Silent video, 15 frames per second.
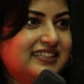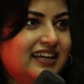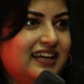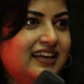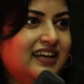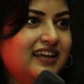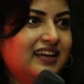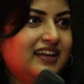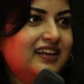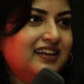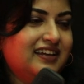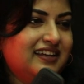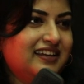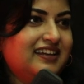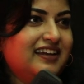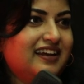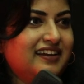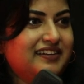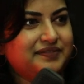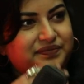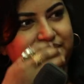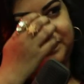But
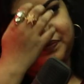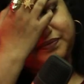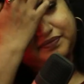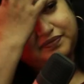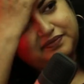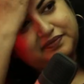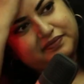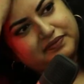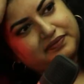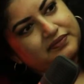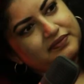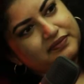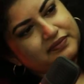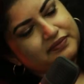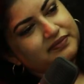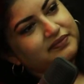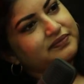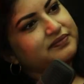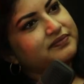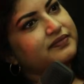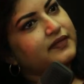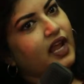also yeah. you worked for
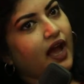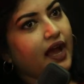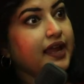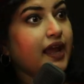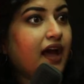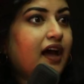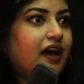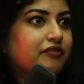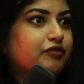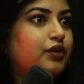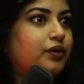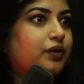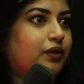it. It's I not have, no.